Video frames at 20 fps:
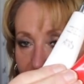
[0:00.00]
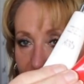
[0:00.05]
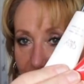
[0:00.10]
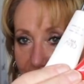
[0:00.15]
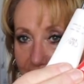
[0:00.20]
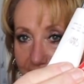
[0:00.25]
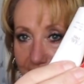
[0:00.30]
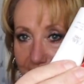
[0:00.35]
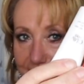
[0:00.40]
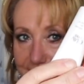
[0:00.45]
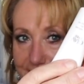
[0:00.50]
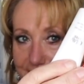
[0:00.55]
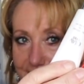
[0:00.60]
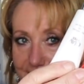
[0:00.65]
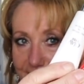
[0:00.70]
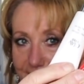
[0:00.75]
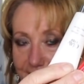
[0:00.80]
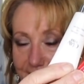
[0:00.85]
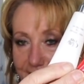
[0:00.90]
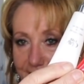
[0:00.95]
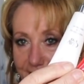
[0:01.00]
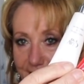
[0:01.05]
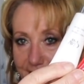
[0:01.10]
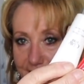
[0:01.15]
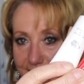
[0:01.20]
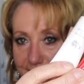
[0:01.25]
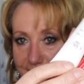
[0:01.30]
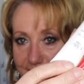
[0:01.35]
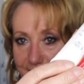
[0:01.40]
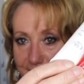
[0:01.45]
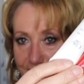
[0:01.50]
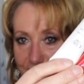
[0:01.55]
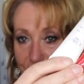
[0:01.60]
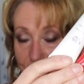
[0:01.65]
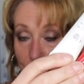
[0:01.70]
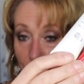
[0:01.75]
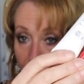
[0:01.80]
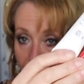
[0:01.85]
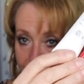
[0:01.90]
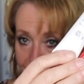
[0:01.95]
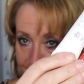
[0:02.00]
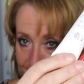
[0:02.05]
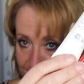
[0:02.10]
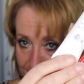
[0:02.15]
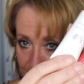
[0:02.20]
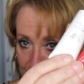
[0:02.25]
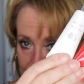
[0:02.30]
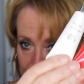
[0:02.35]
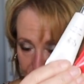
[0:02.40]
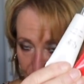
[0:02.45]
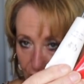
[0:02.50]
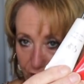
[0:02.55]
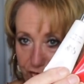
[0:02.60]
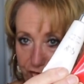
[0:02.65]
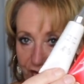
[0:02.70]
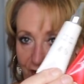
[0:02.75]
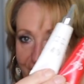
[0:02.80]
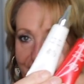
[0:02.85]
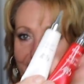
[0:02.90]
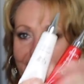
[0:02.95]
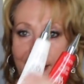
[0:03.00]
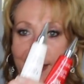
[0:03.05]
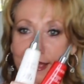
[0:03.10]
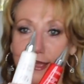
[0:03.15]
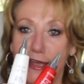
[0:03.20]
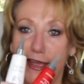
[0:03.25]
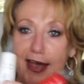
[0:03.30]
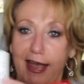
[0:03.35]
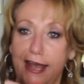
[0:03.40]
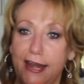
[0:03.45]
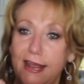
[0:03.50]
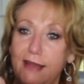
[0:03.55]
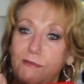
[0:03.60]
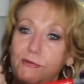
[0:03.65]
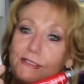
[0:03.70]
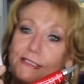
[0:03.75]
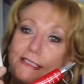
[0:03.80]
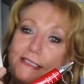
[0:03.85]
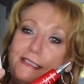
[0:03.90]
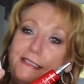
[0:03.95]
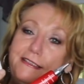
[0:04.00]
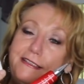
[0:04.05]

and the US version and I was